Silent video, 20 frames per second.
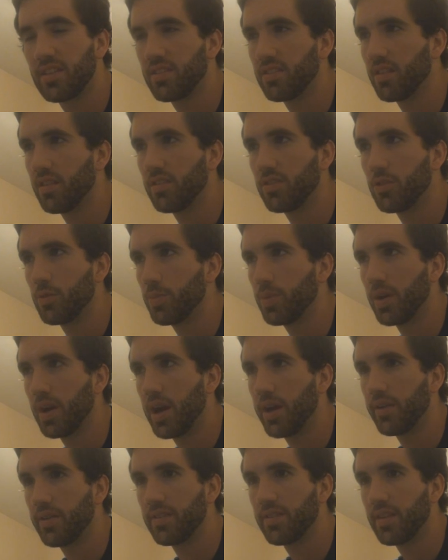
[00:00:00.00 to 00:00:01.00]
it's not super
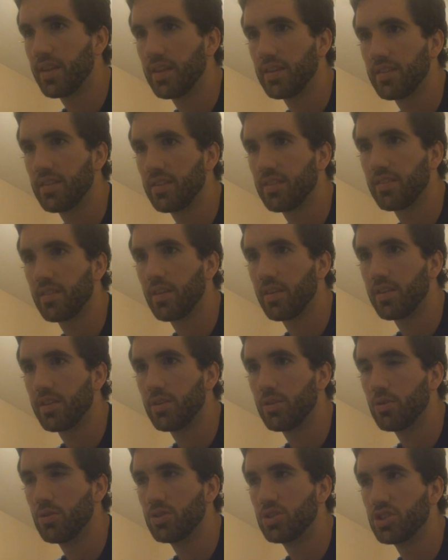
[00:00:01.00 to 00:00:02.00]
high resist, it's not
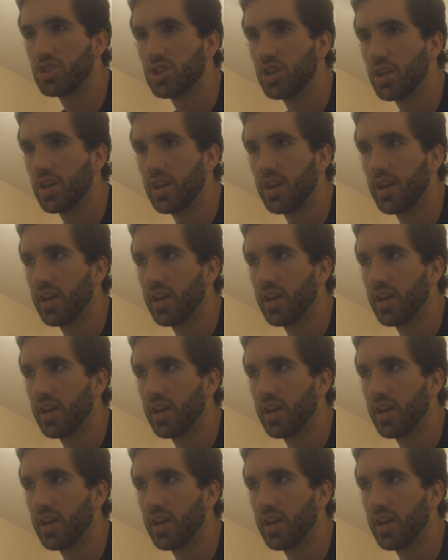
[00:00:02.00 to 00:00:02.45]
huge